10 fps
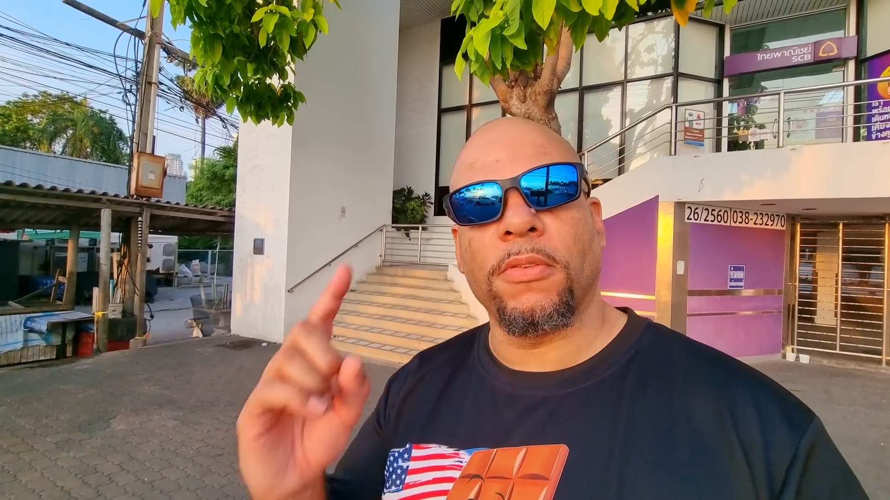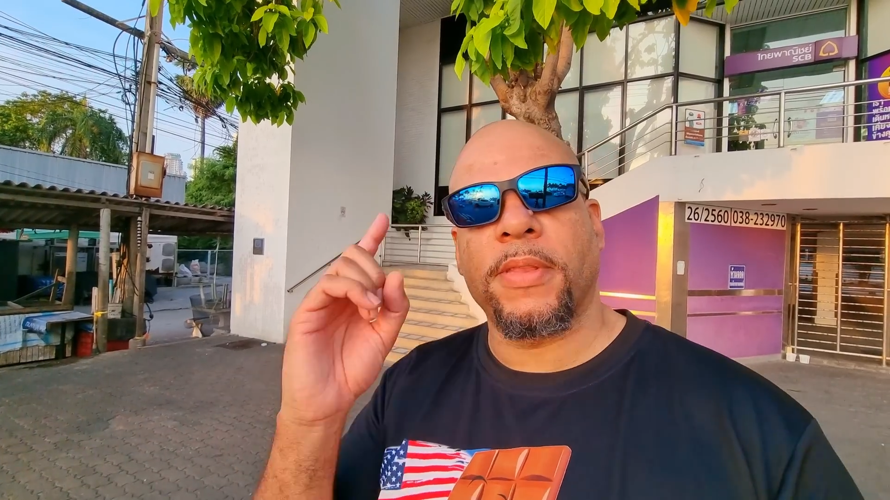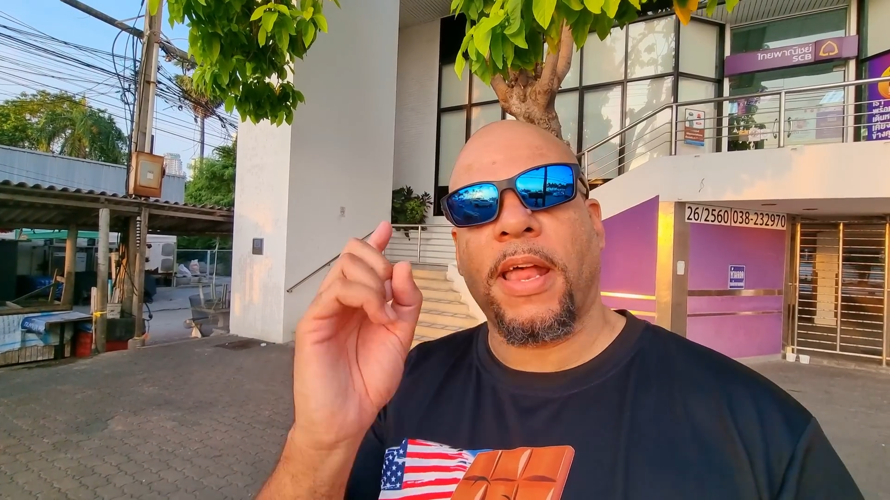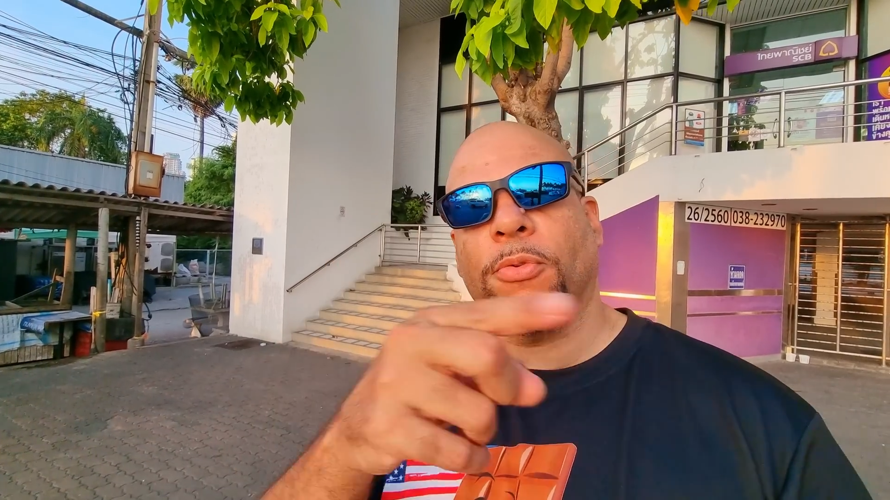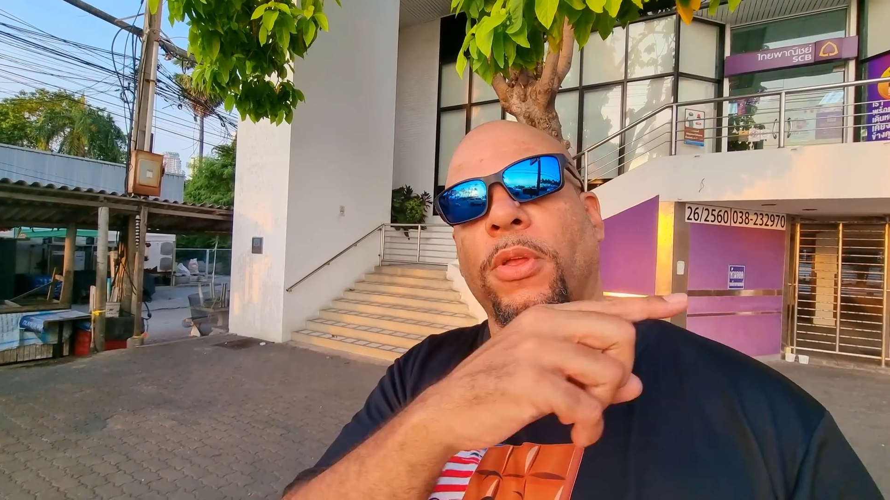
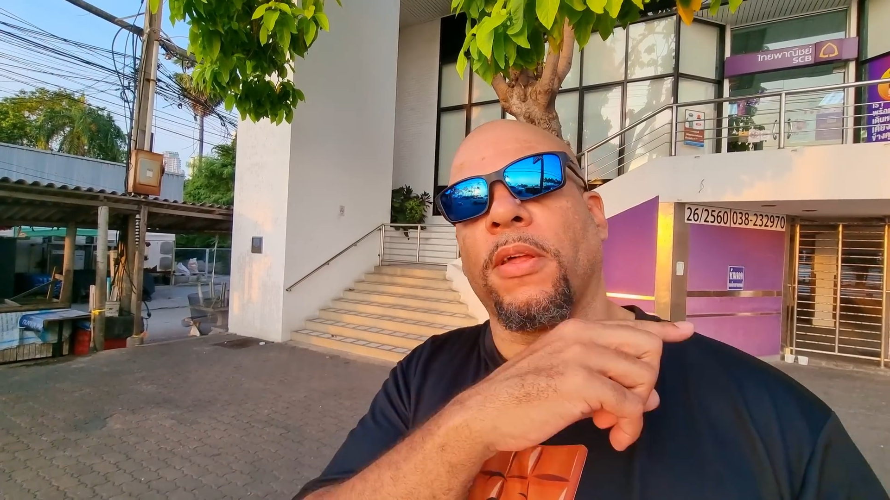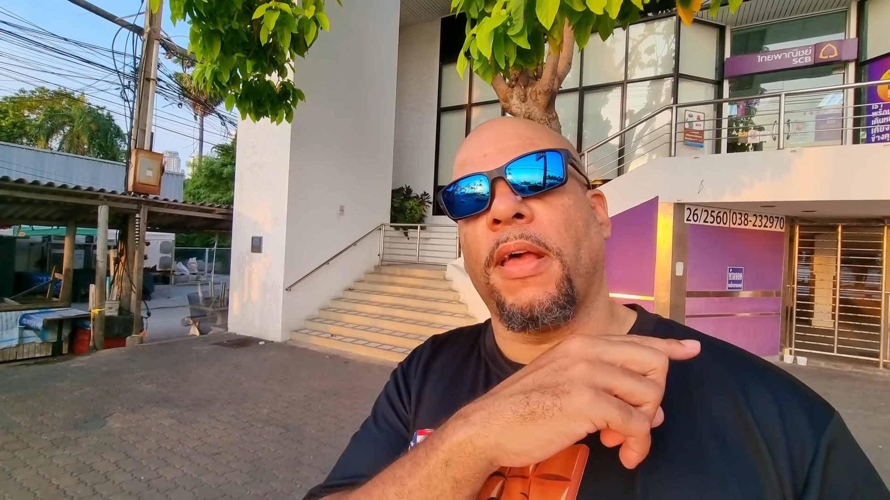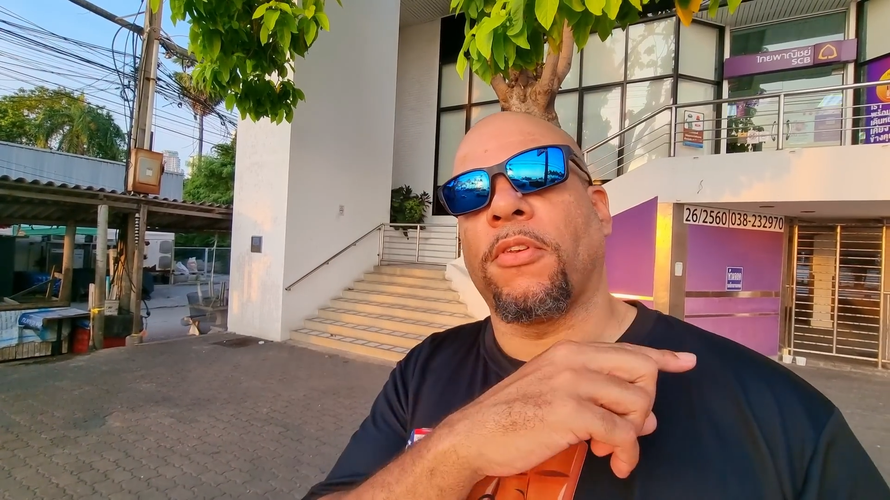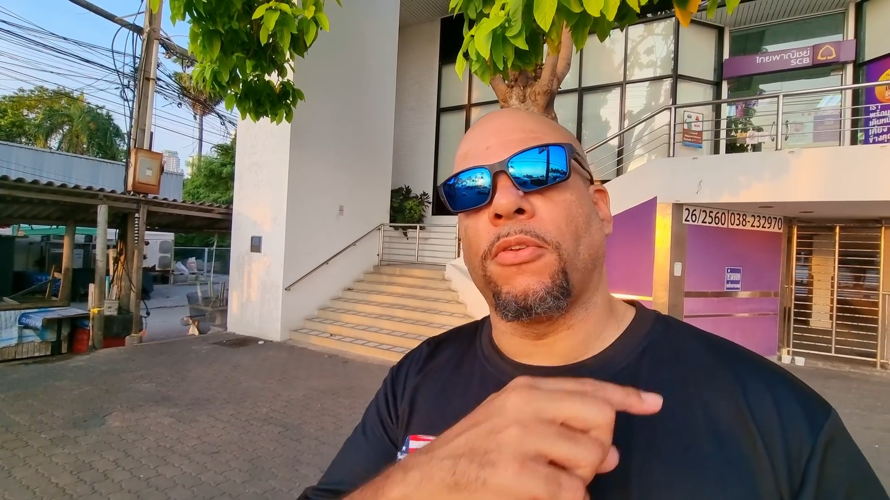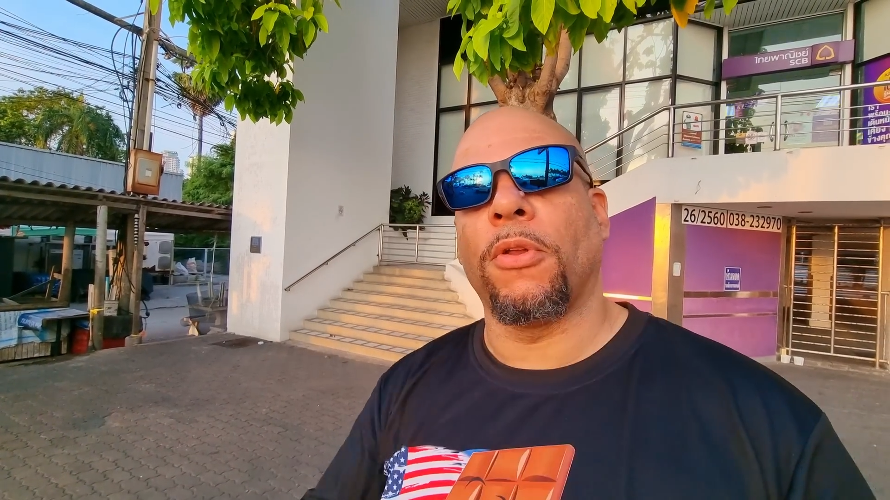that's what you're going to
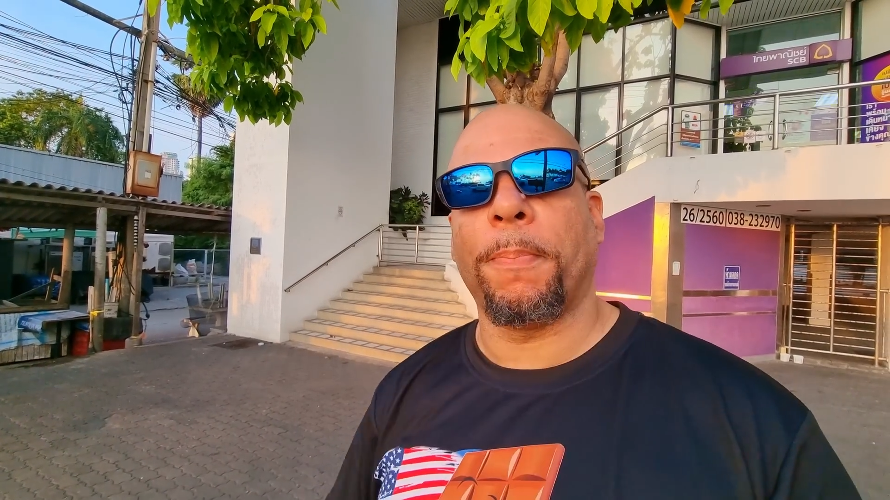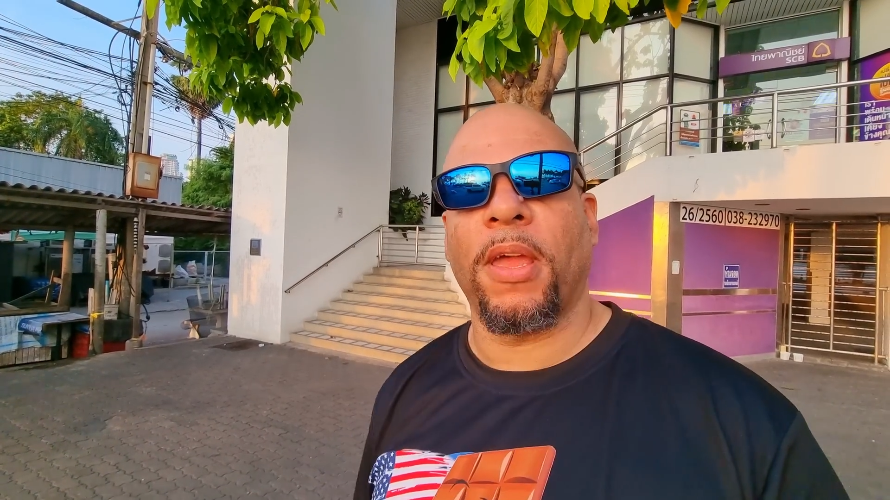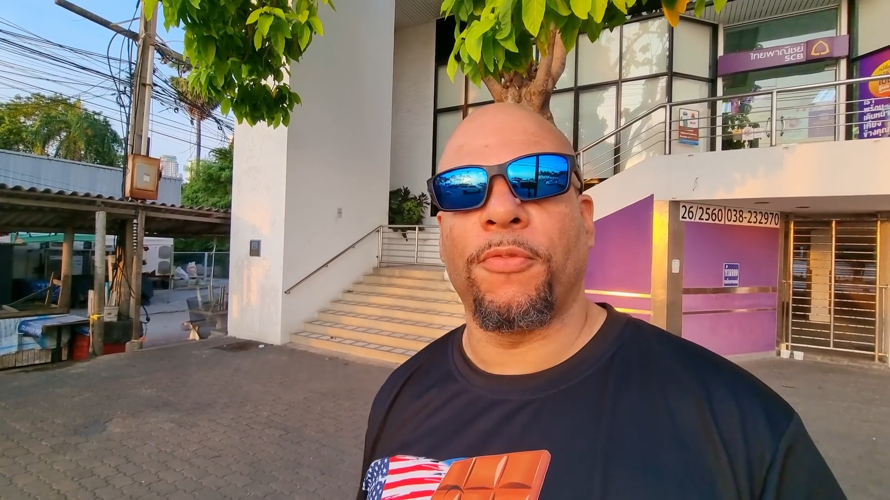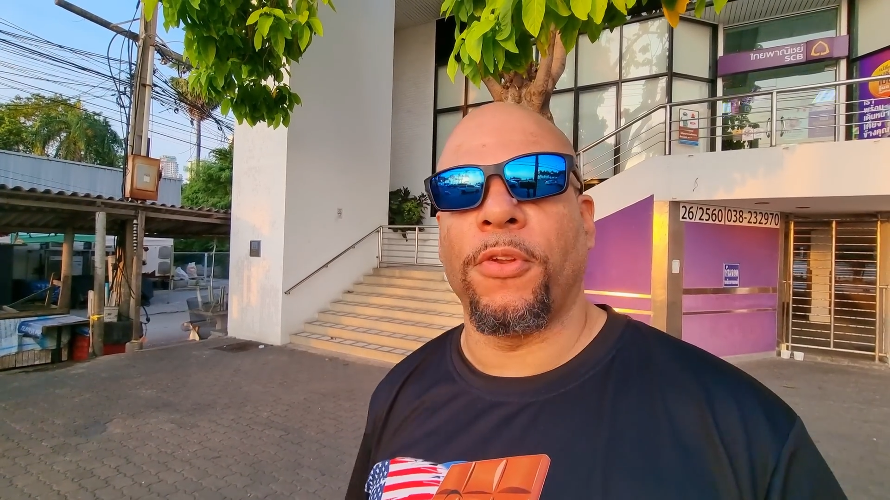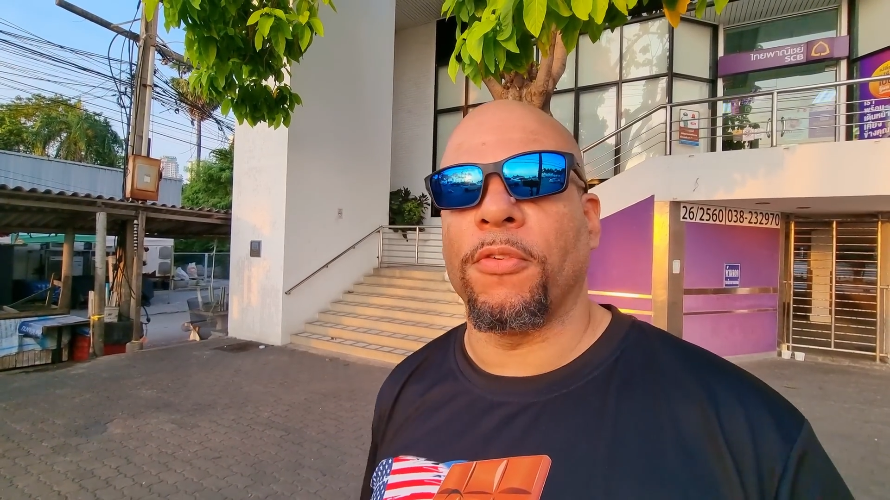have to do to
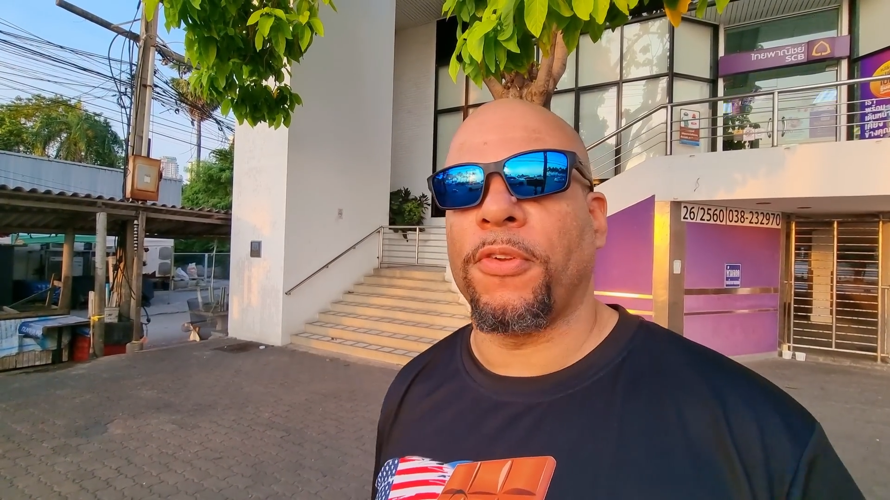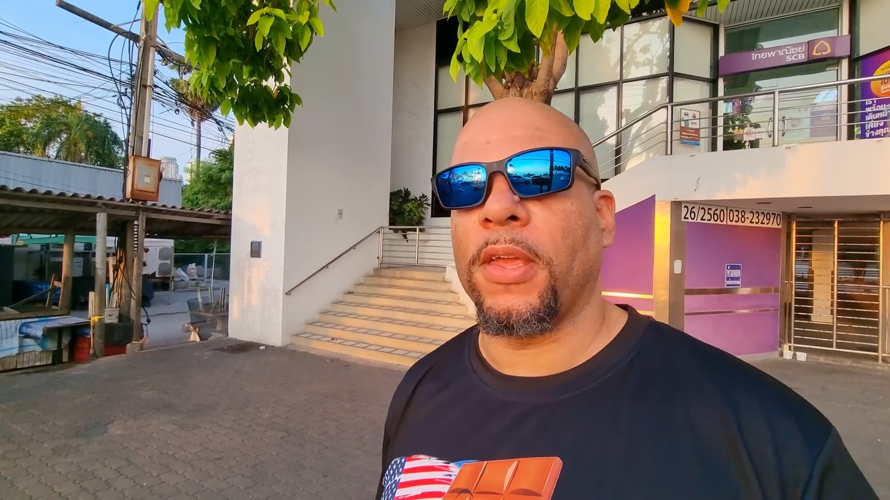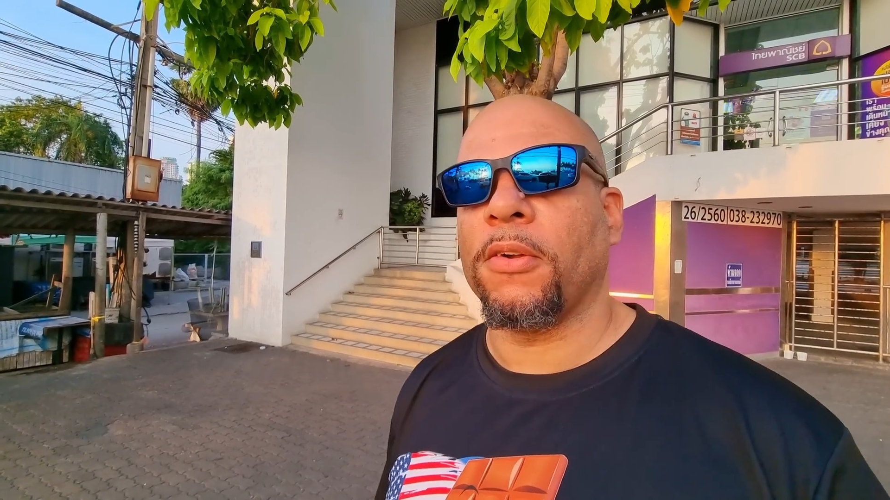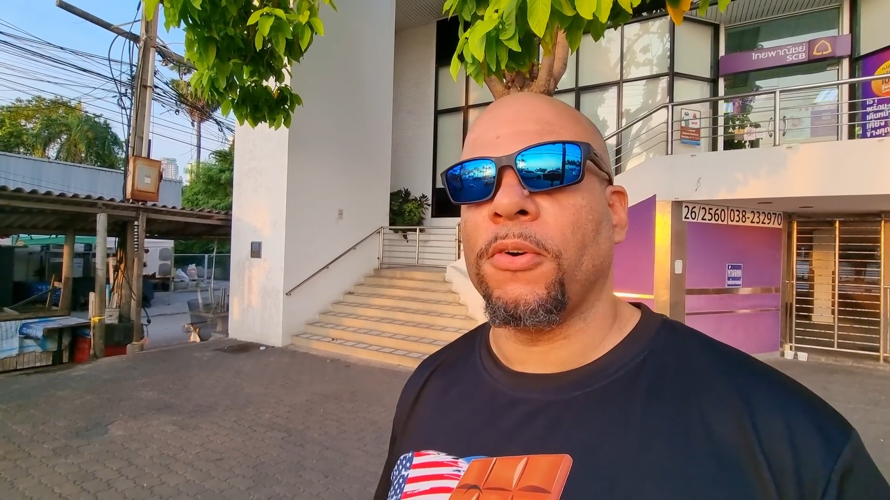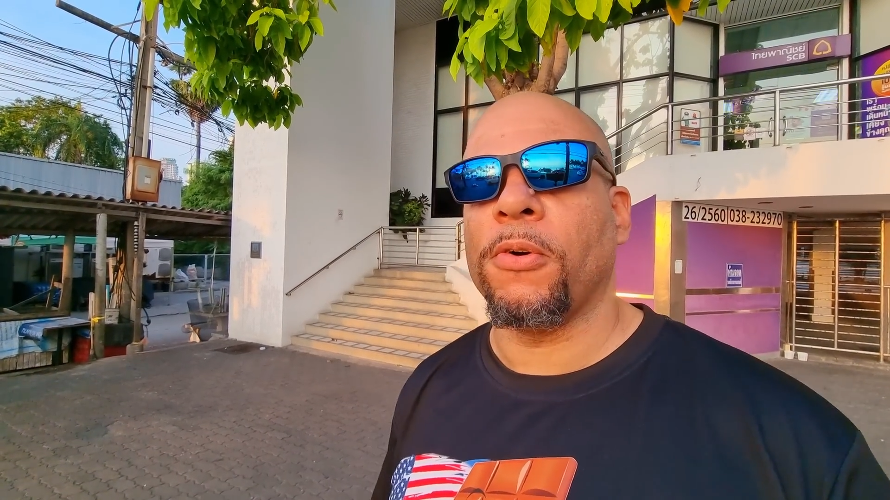pay for your
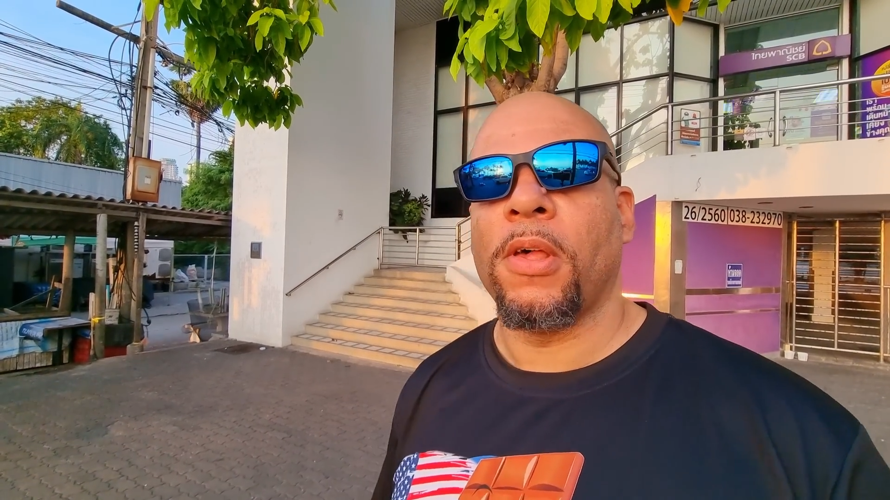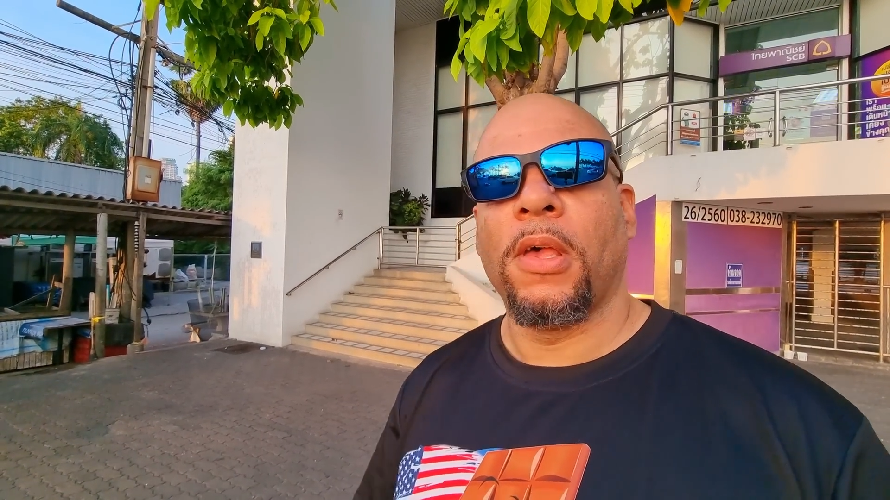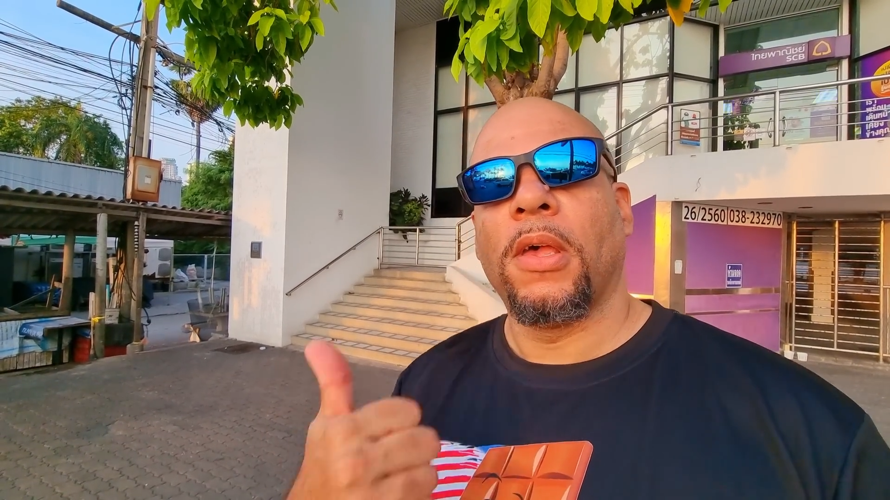vehicle.